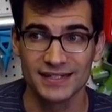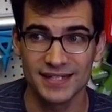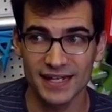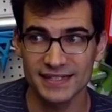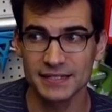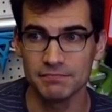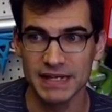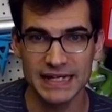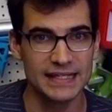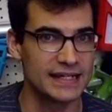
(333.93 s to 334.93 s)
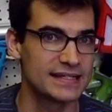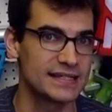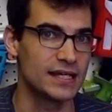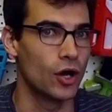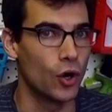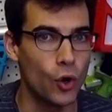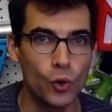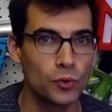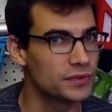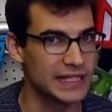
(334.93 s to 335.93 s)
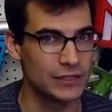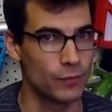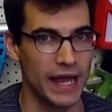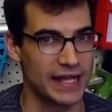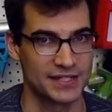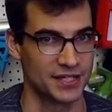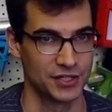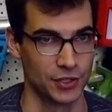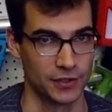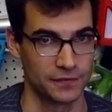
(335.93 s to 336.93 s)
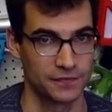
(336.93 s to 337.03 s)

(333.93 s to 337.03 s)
doesn't mean that it's the only way to Nerf.